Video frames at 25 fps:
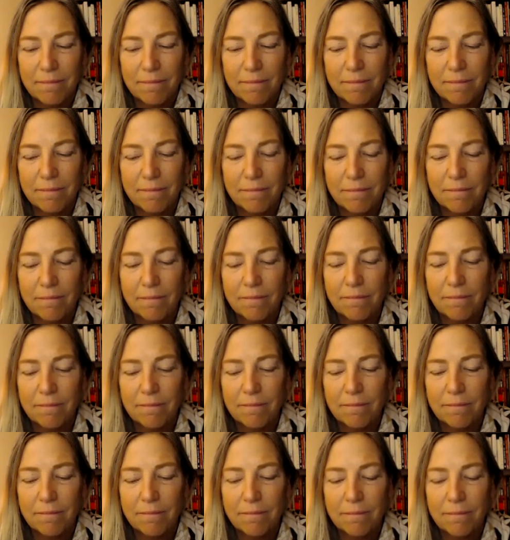
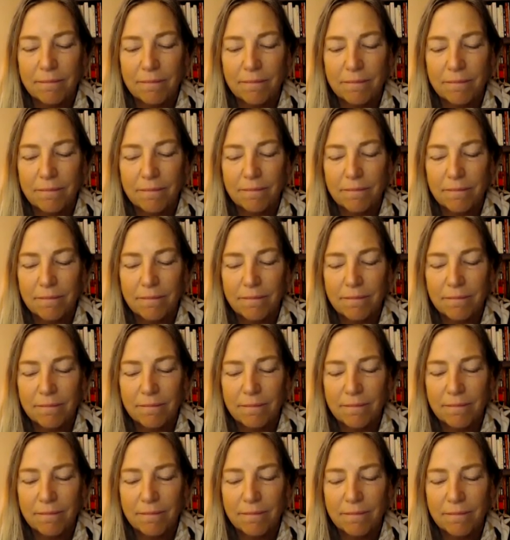
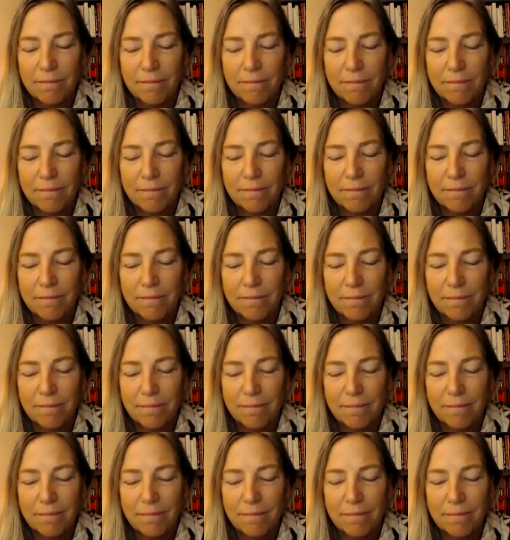
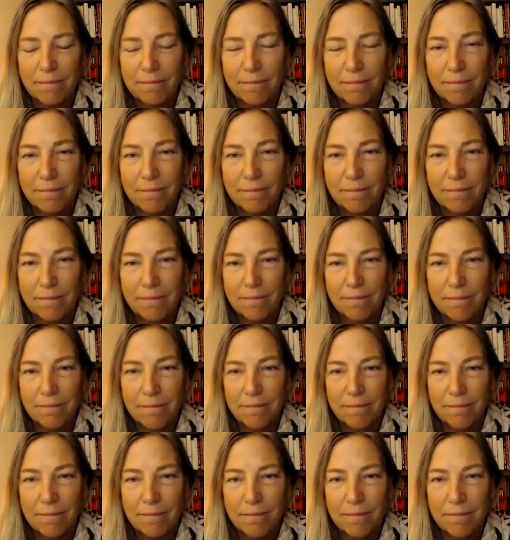
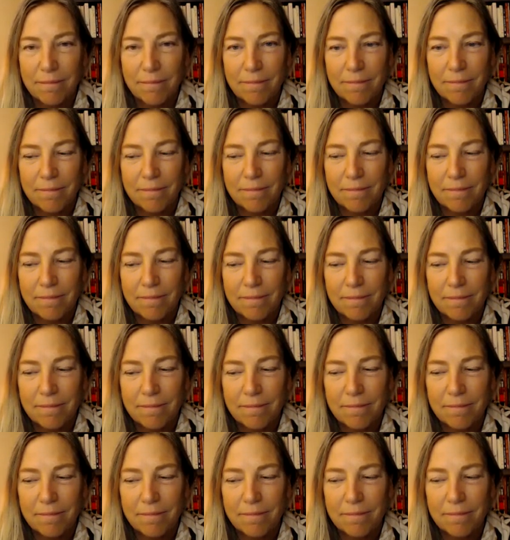
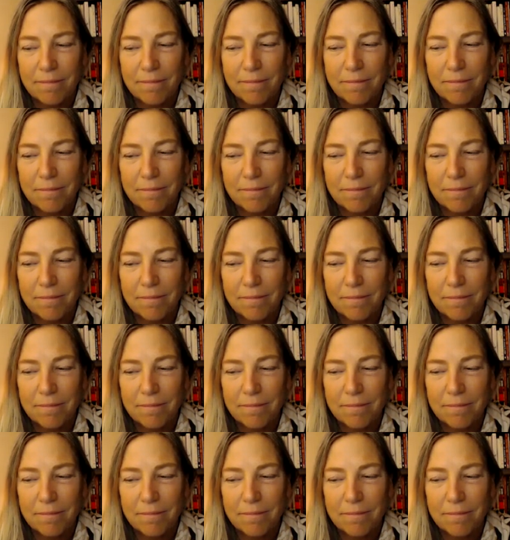(not speaking)